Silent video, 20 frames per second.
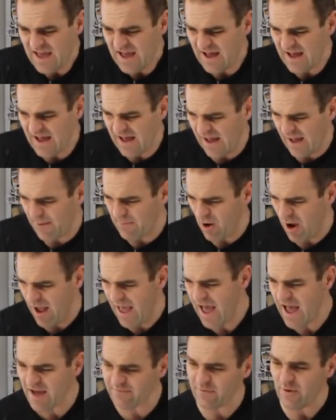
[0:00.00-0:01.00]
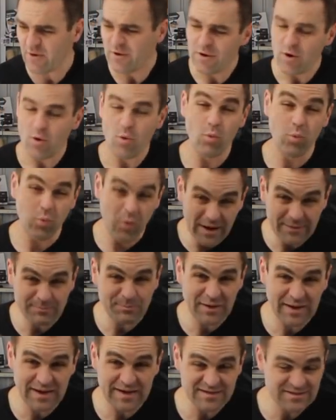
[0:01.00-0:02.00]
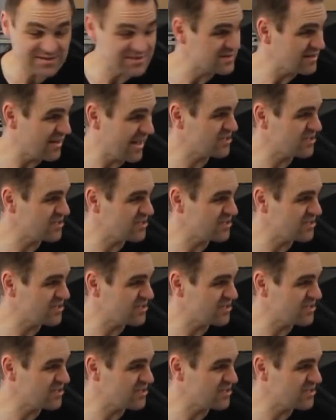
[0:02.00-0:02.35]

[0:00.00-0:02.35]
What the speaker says: I have one piece,